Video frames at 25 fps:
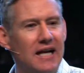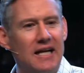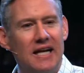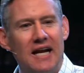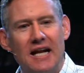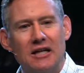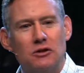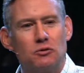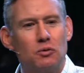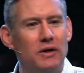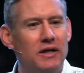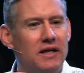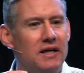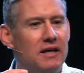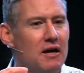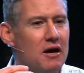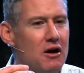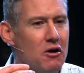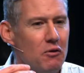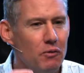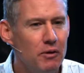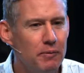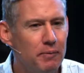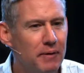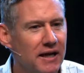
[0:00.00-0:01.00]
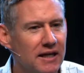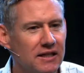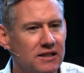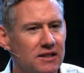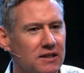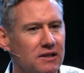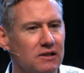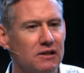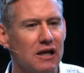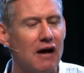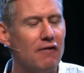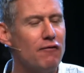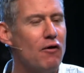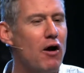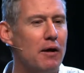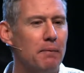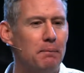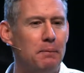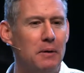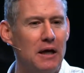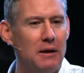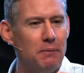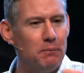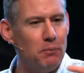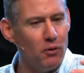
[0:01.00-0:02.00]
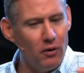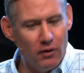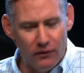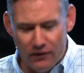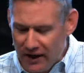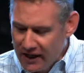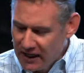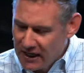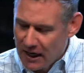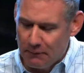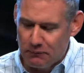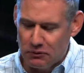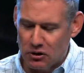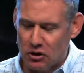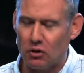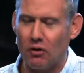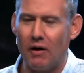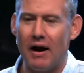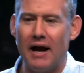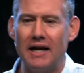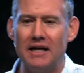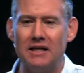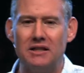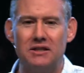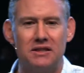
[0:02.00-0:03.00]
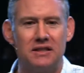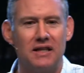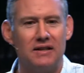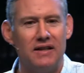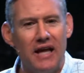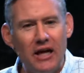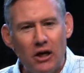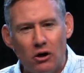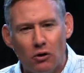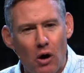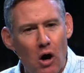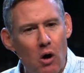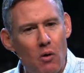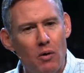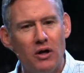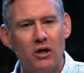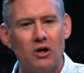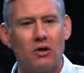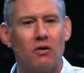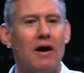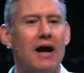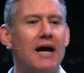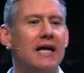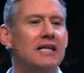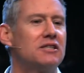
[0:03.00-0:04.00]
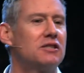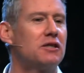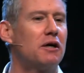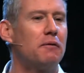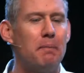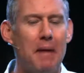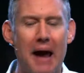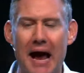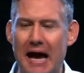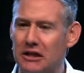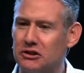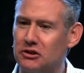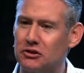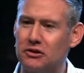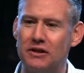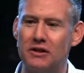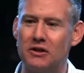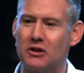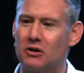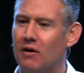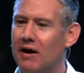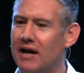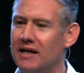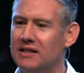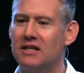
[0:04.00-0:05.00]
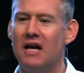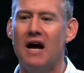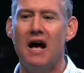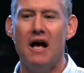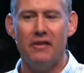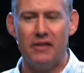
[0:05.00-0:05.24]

And as we begin to love on people and they come to Christ and they grow in Christ and are pastored in Christ,